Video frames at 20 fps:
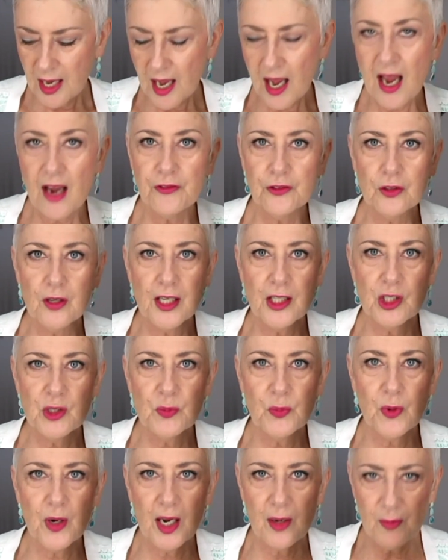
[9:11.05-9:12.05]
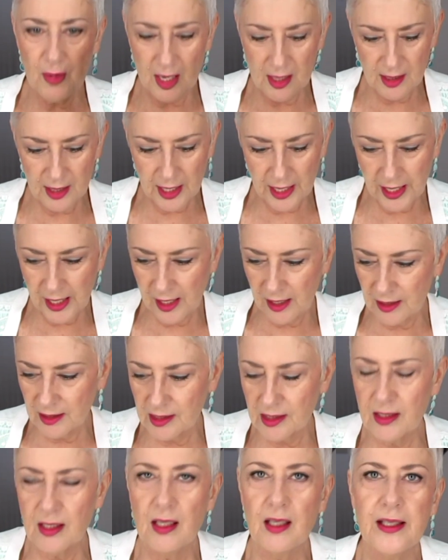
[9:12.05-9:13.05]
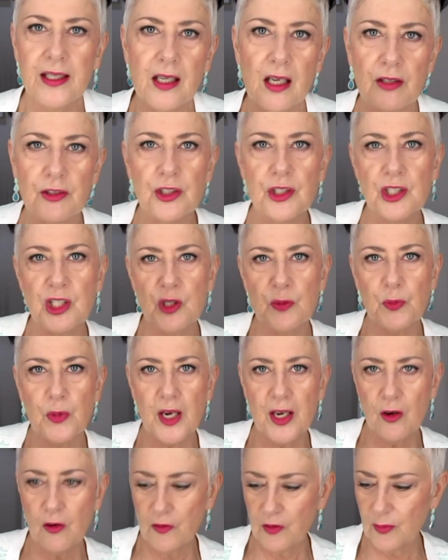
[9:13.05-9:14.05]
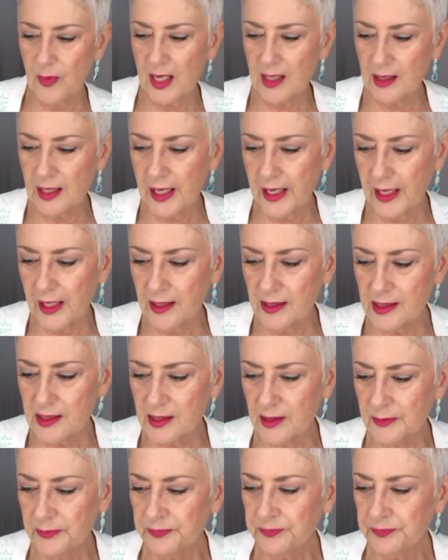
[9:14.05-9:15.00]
After I spray my legs, I'll just spray over my legs,